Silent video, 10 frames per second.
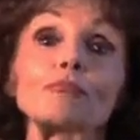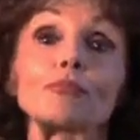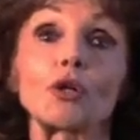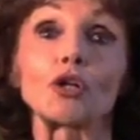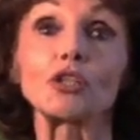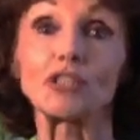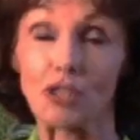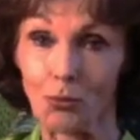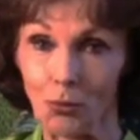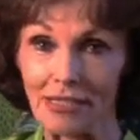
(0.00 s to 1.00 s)
Pearl
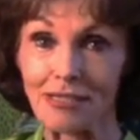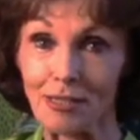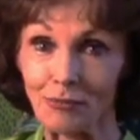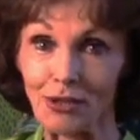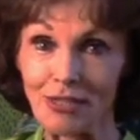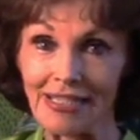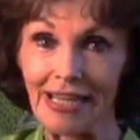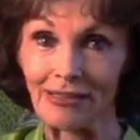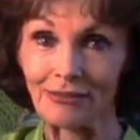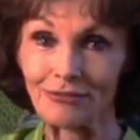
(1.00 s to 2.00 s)
de Wisdom
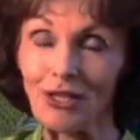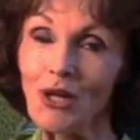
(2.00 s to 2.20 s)
herself,